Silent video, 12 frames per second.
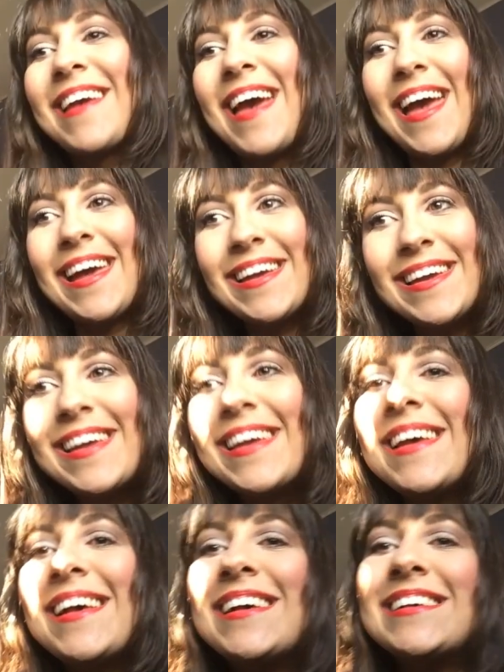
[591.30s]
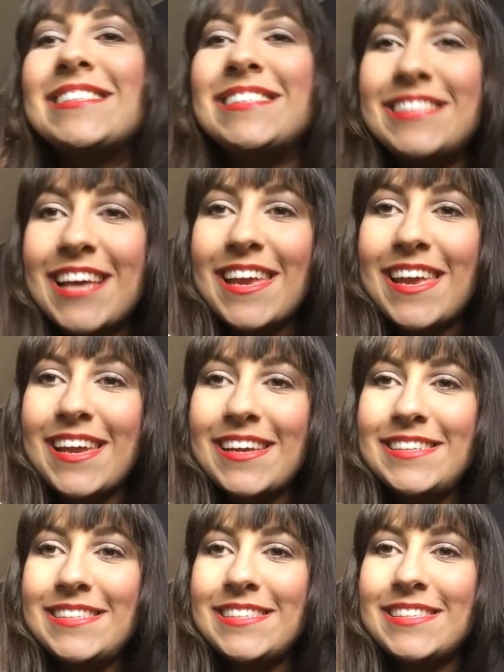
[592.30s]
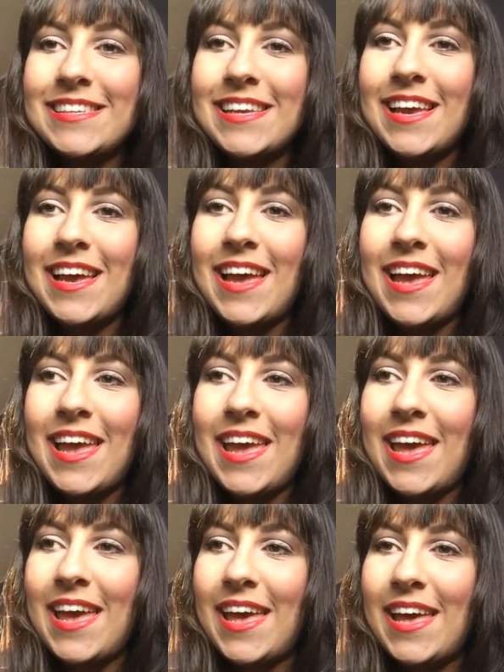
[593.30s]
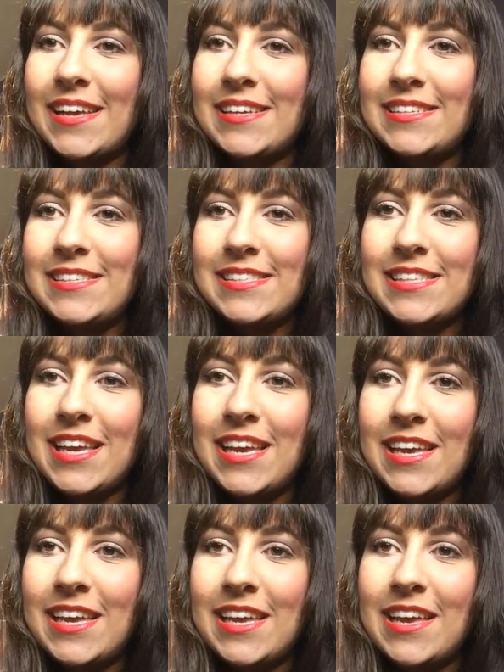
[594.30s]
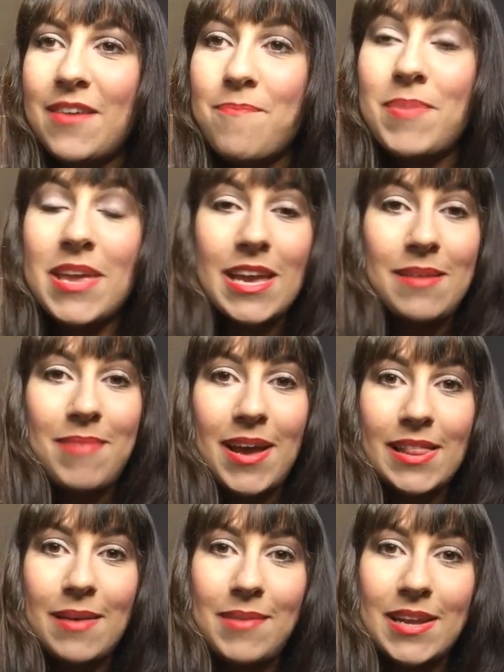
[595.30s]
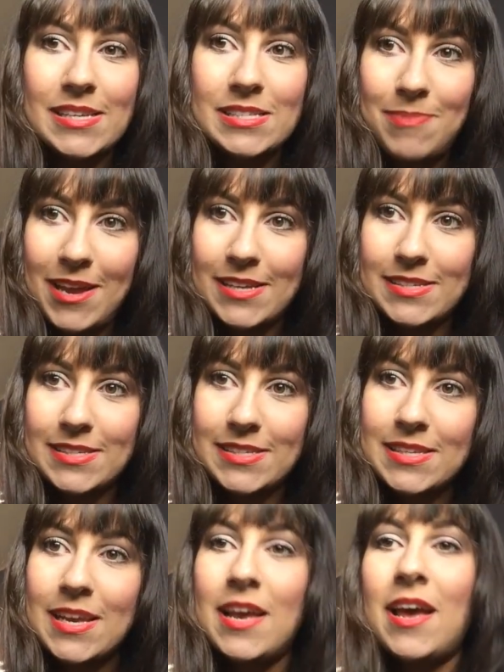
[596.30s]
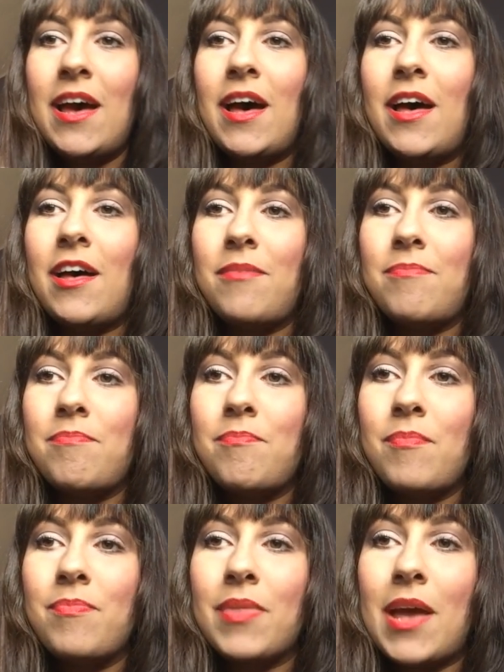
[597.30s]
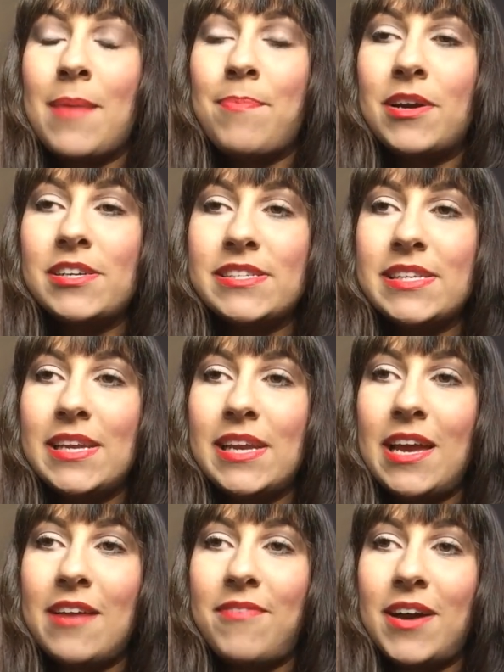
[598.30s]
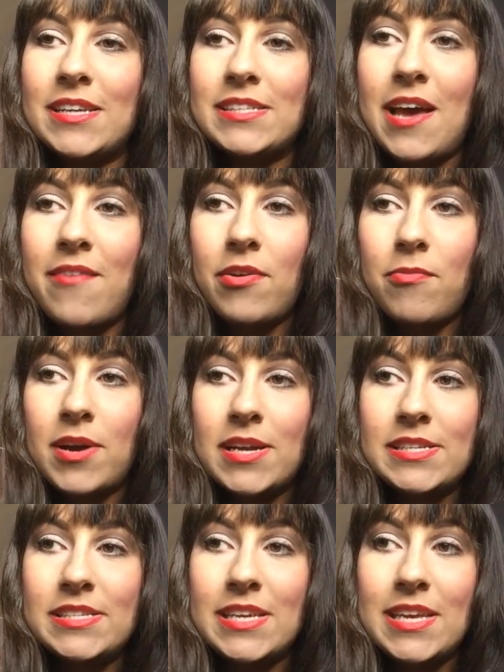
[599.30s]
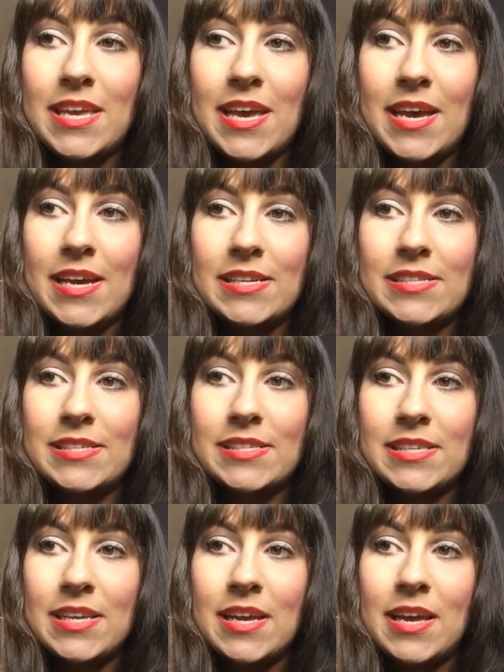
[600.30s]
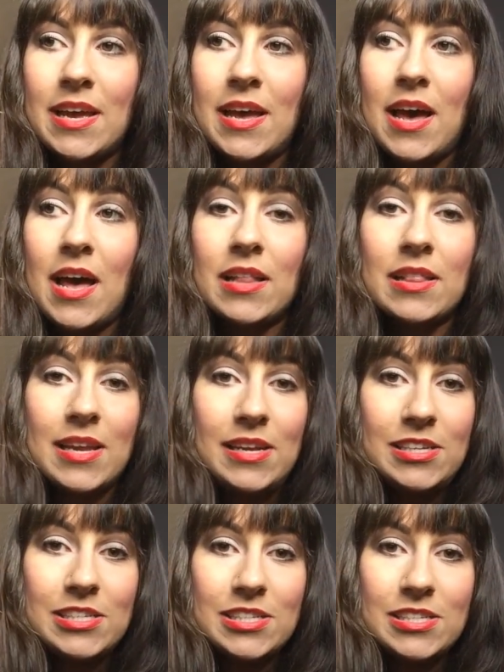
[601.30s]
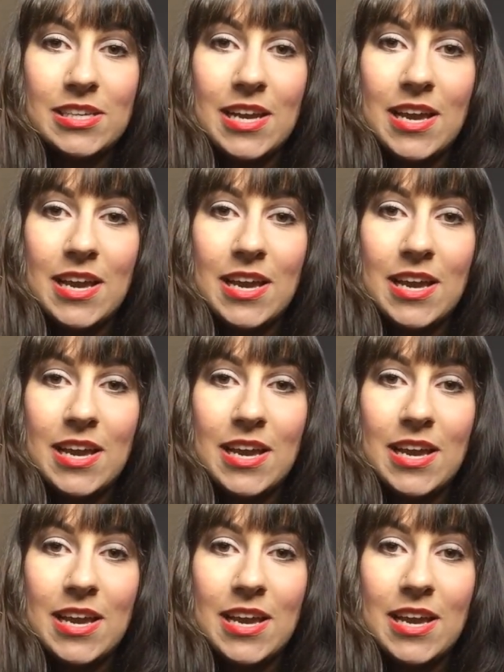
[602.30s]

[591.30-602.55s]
okay? Second is begin by limiting space. Um, I personally advise everyone to get a leash